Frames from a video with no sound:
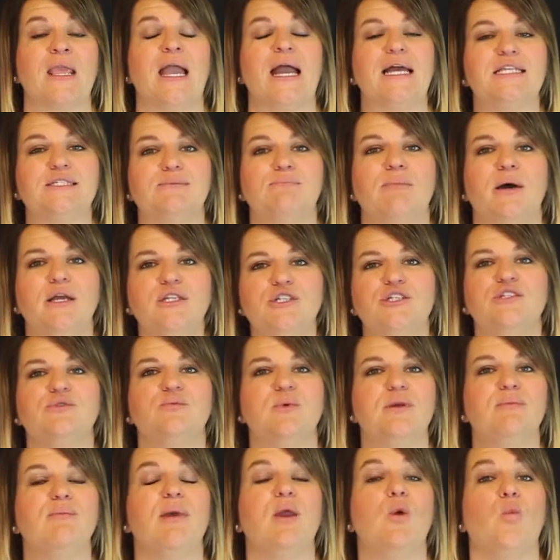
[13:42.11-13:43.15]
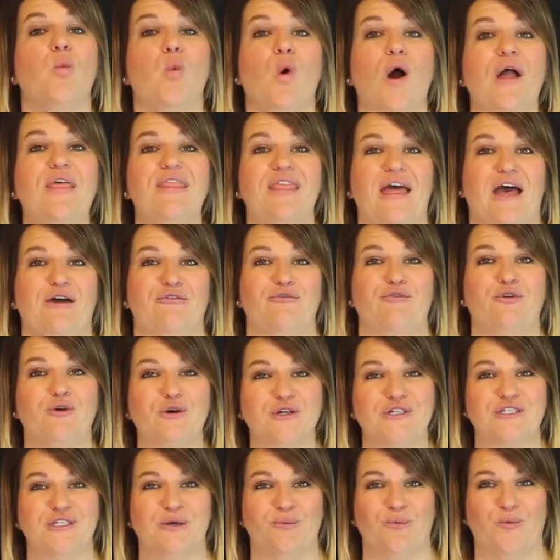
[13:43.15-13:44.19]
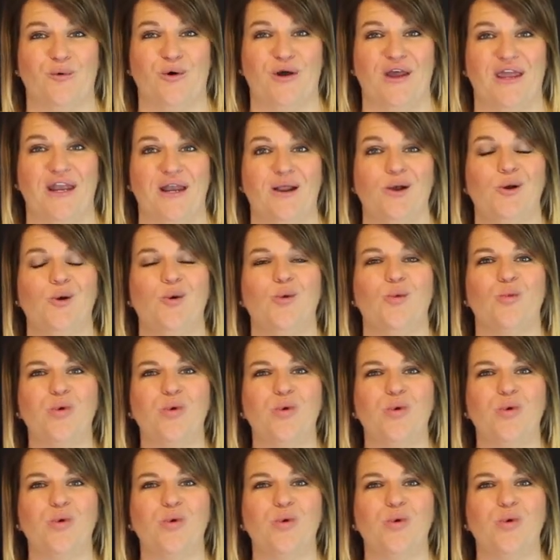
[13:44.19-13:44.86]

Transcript: As much as we may want that for someone,